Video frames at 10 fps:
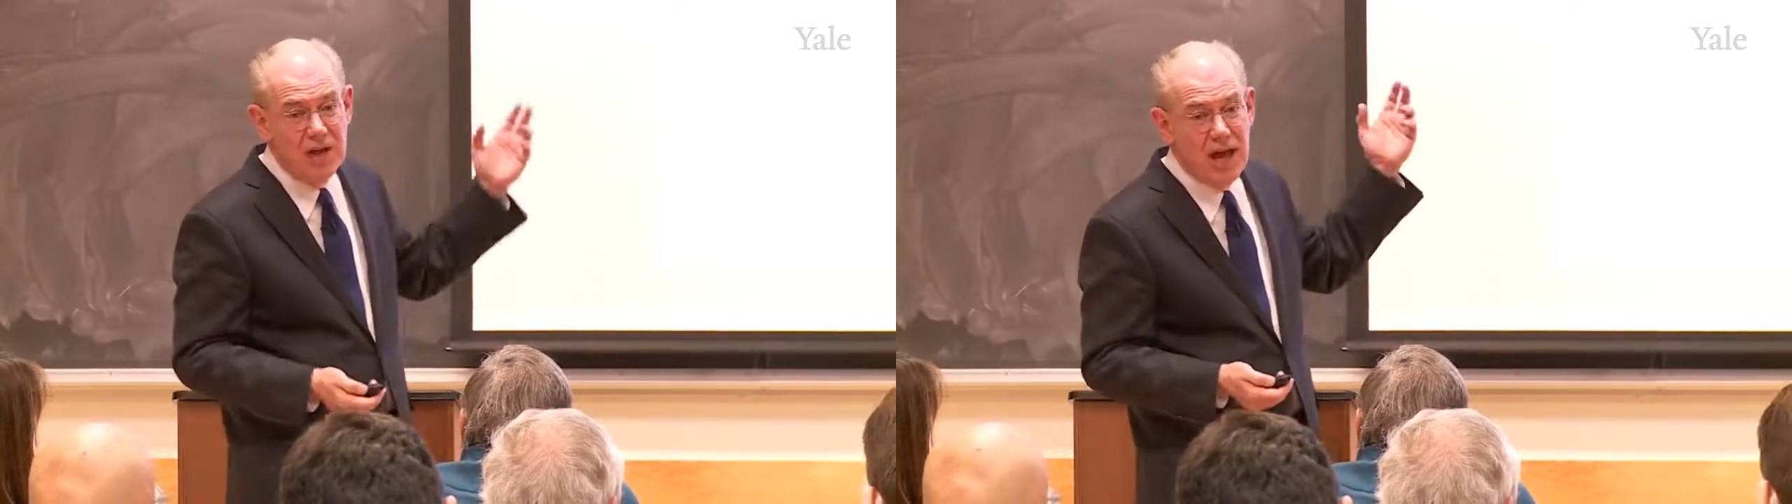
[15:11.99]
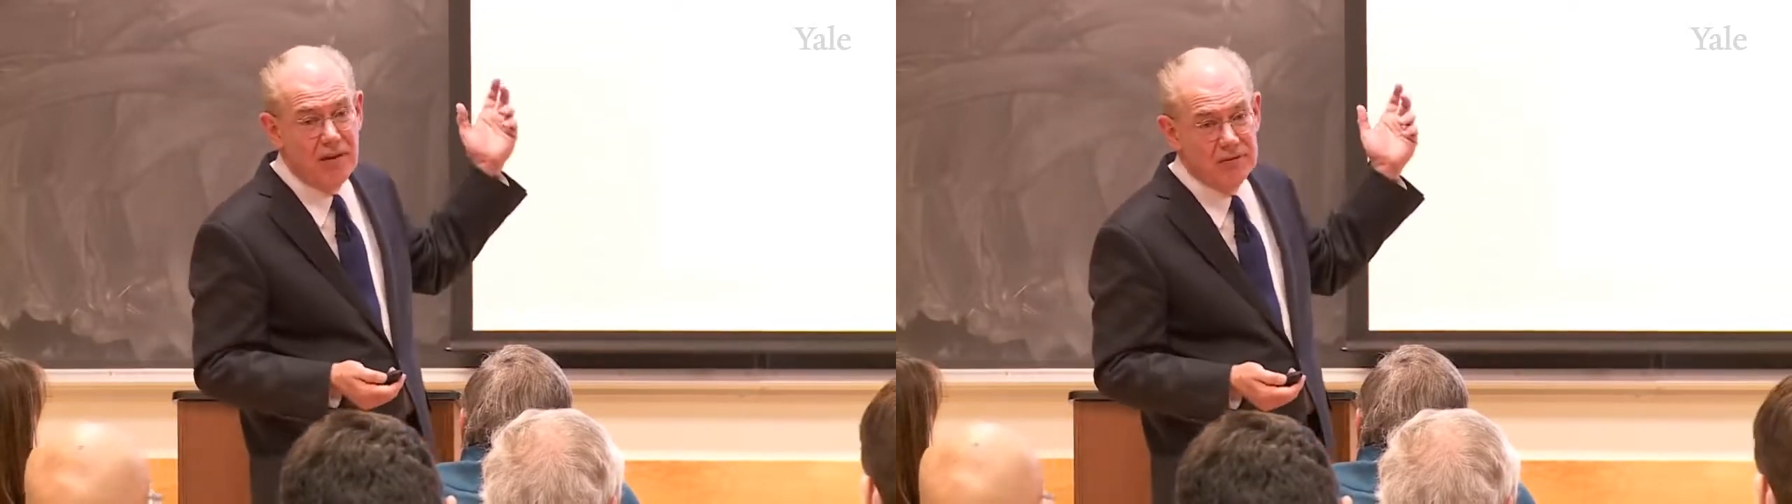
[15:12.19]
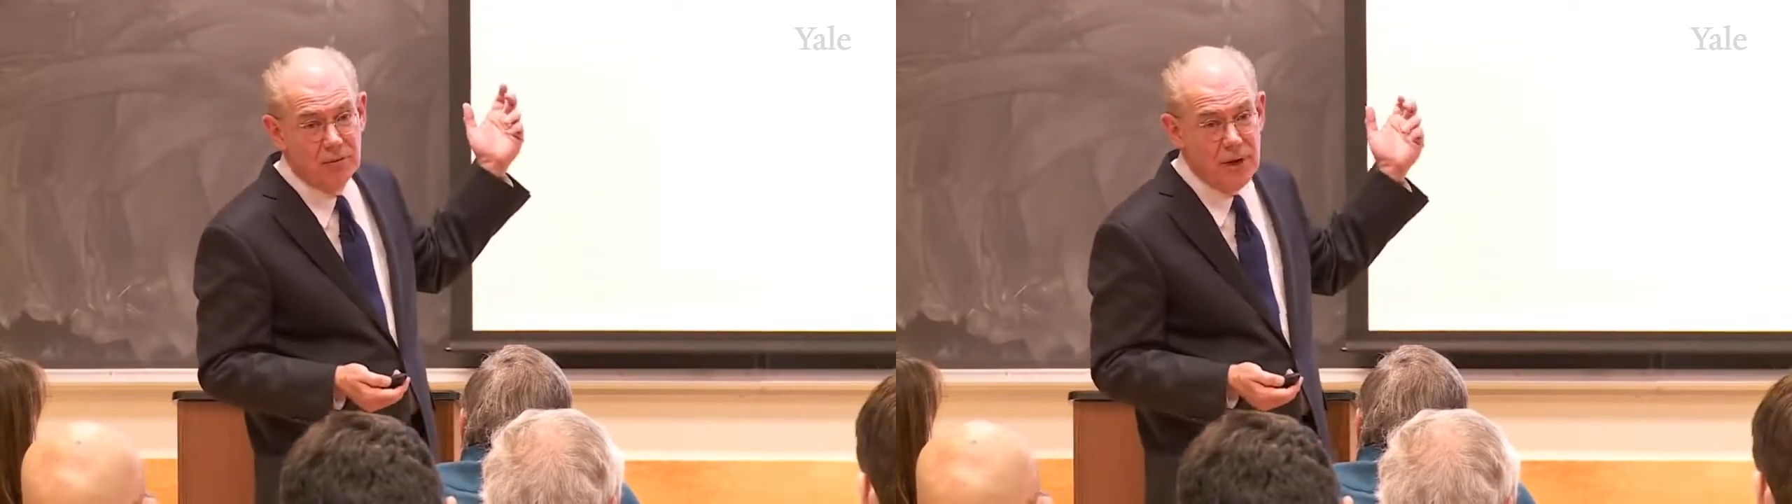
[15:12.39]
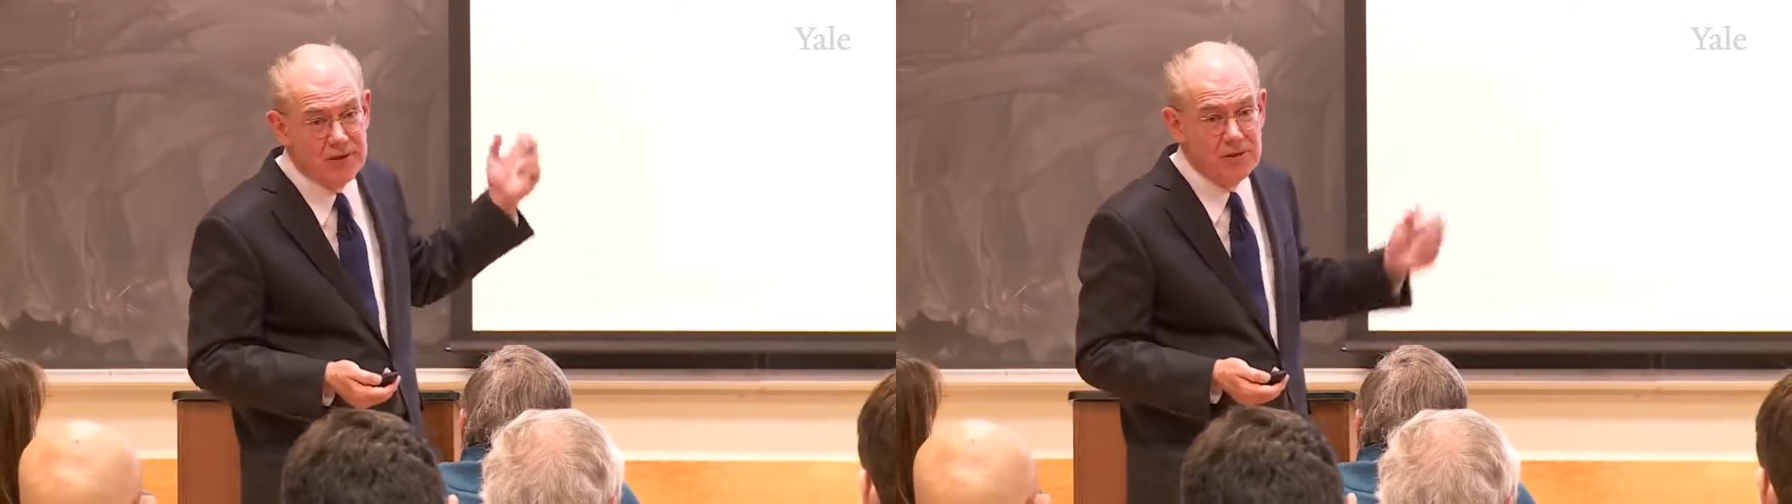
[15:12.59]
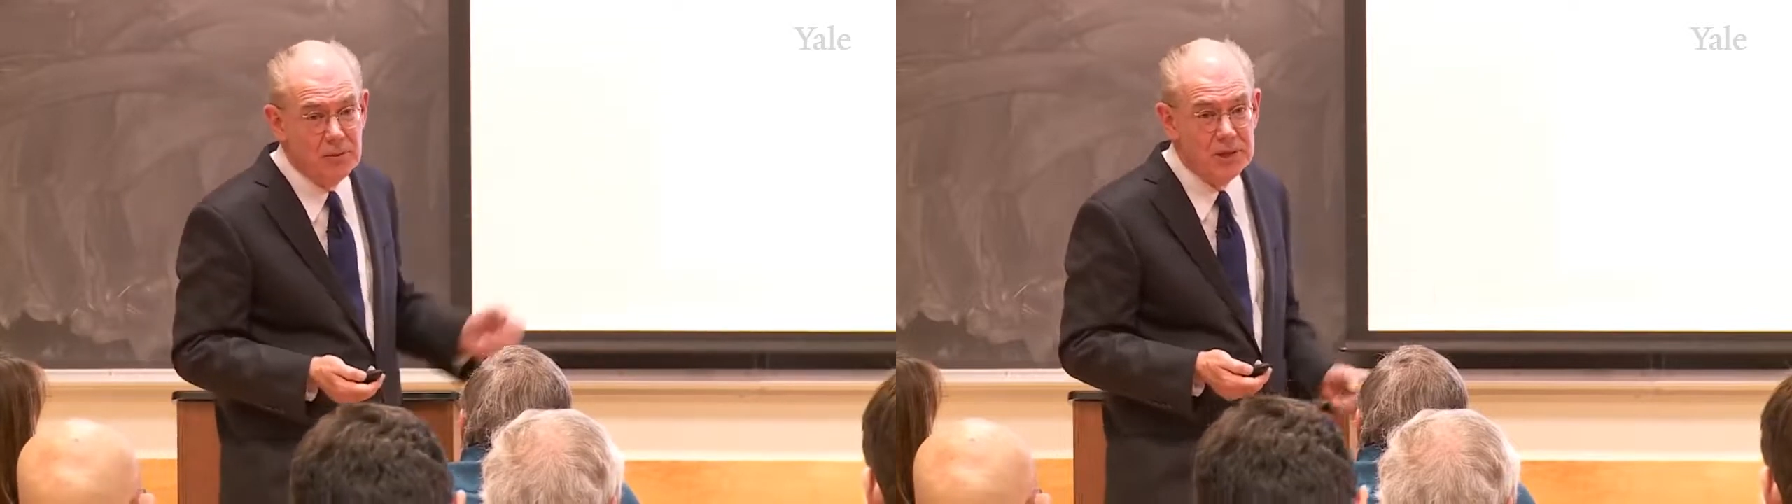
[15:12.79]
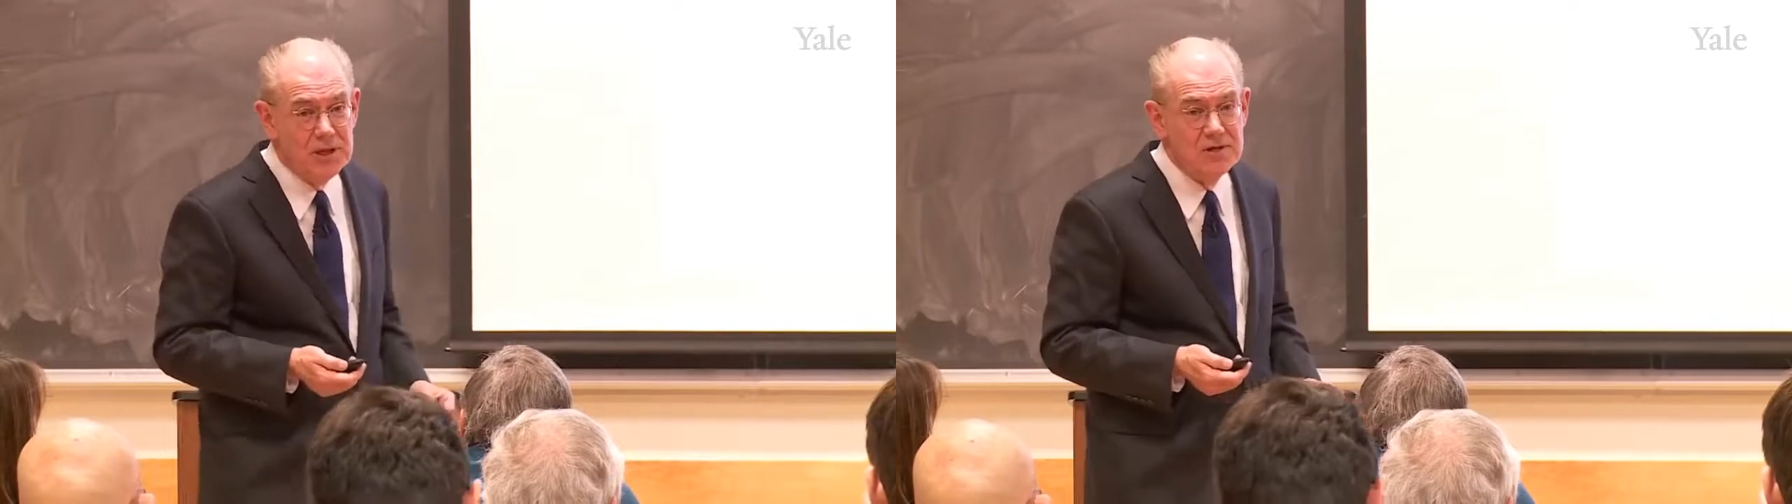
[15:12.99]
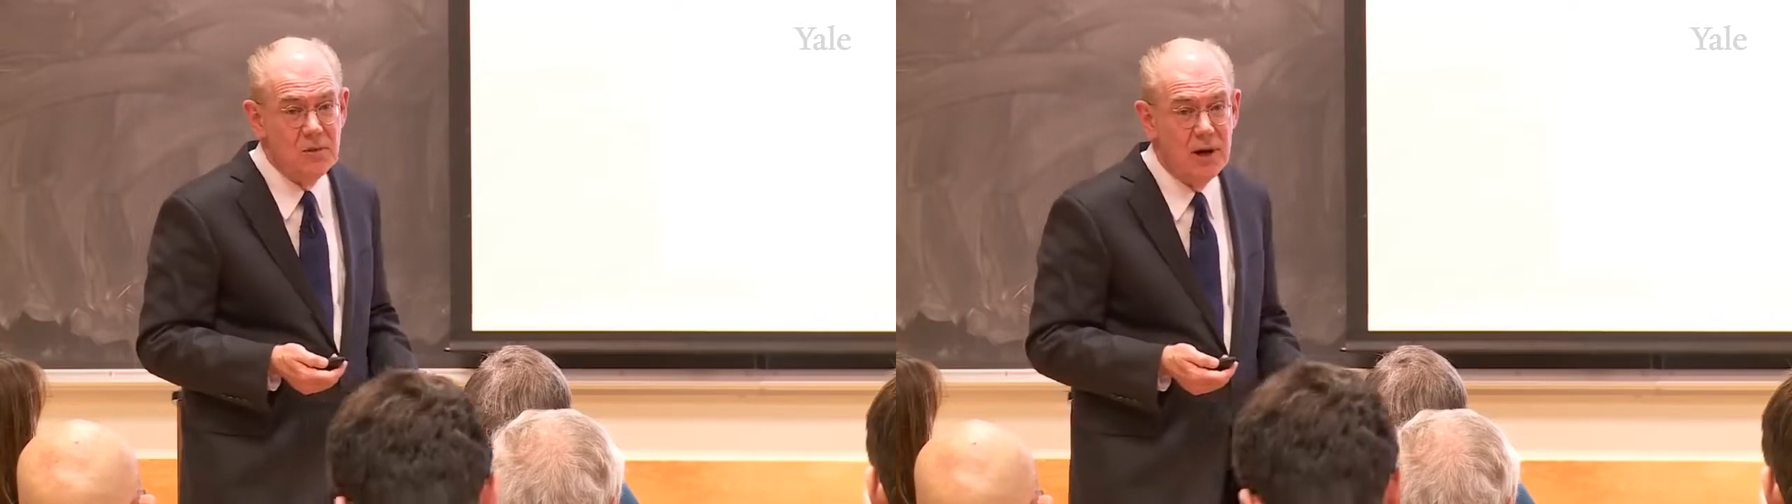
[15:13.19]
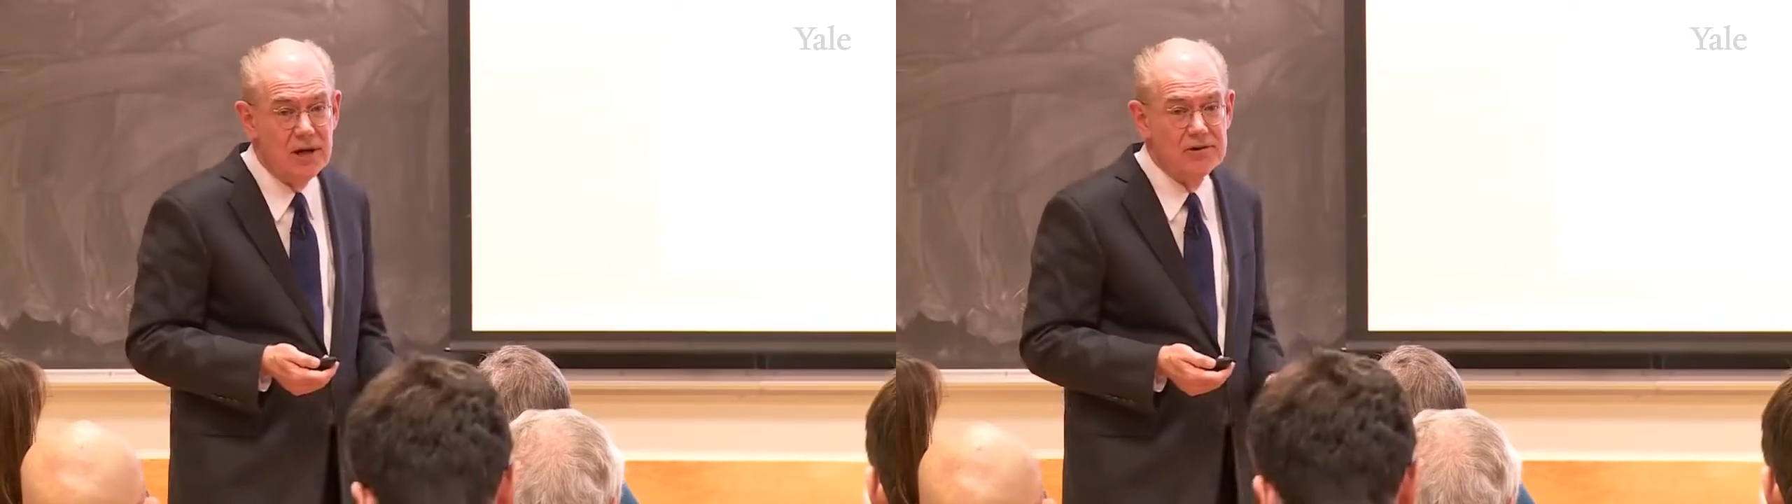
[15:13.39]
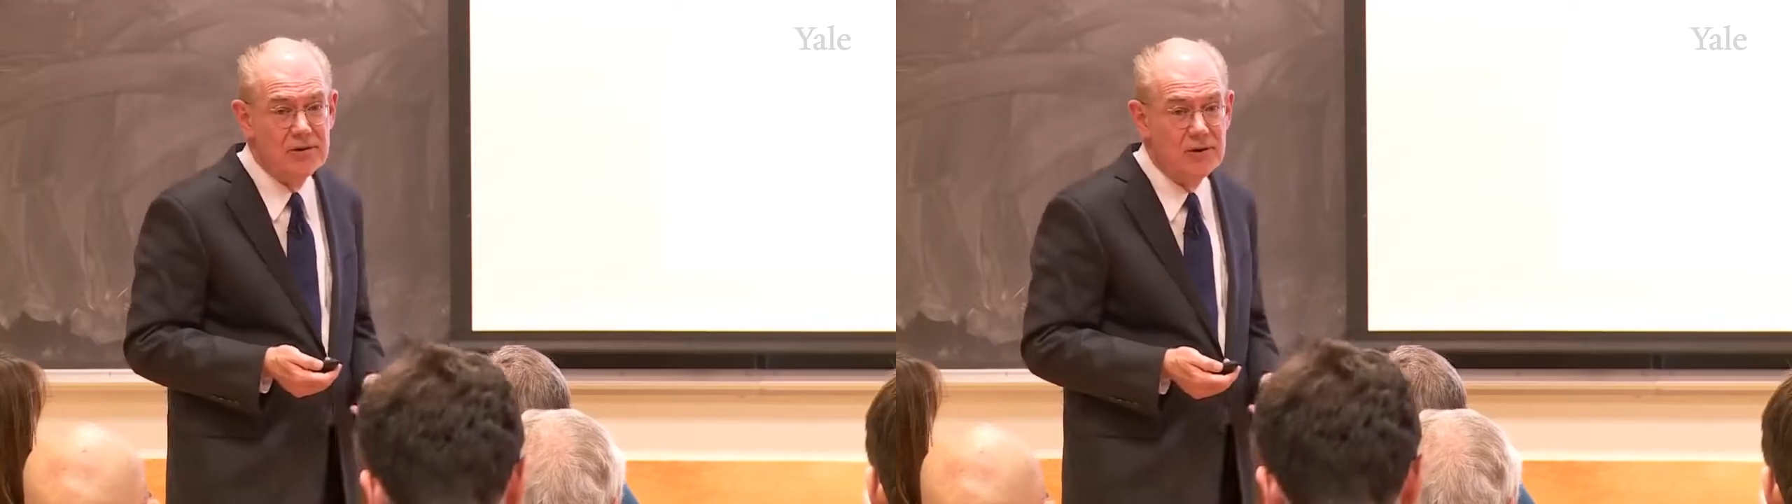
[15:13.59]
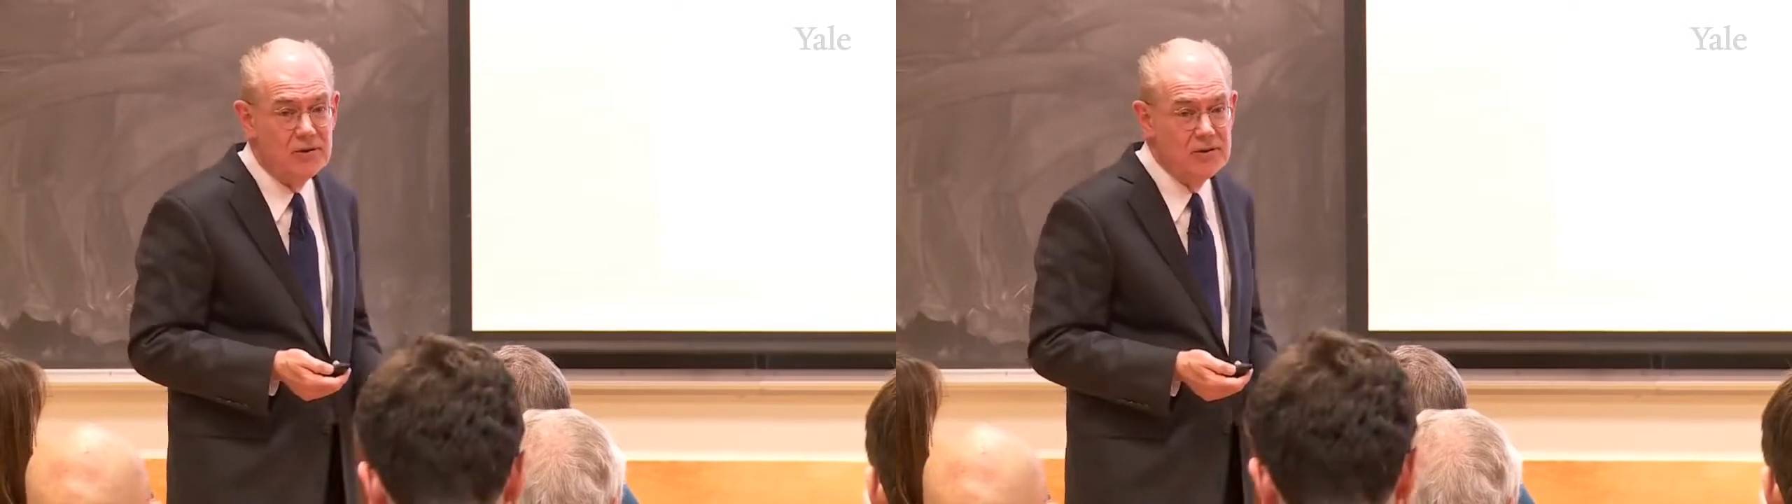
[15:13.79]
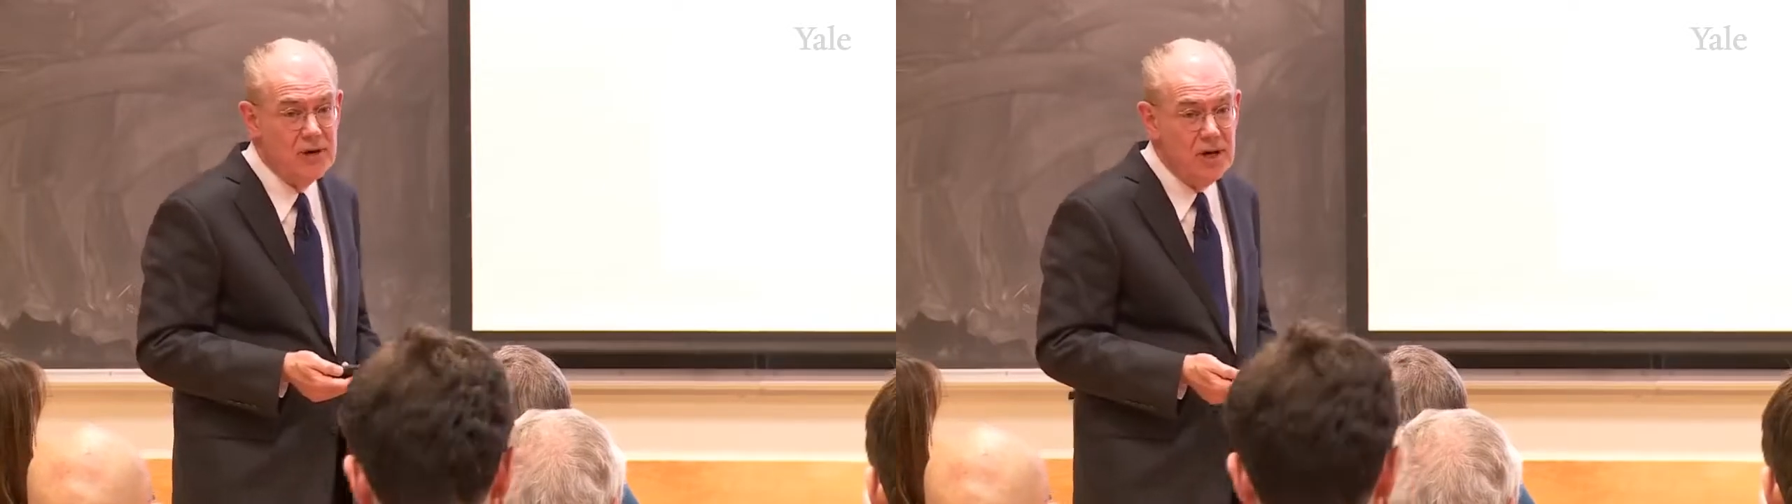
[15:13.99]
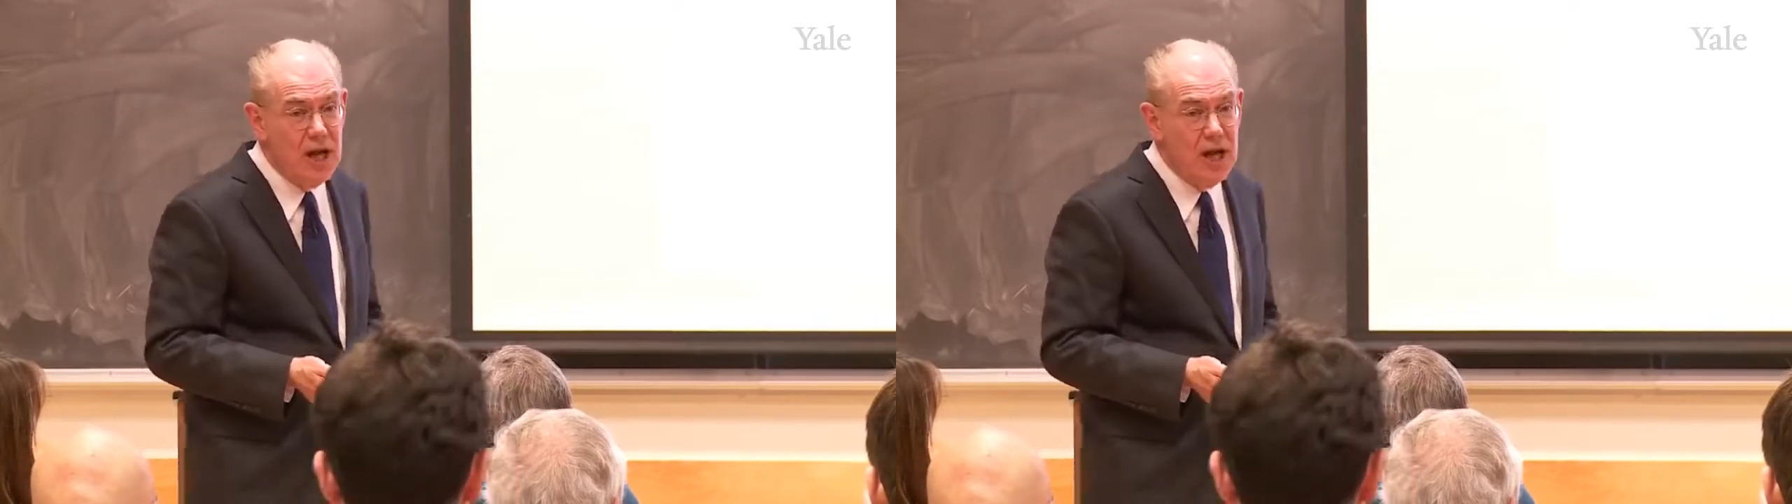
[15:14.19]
you have to wrestle with these questions.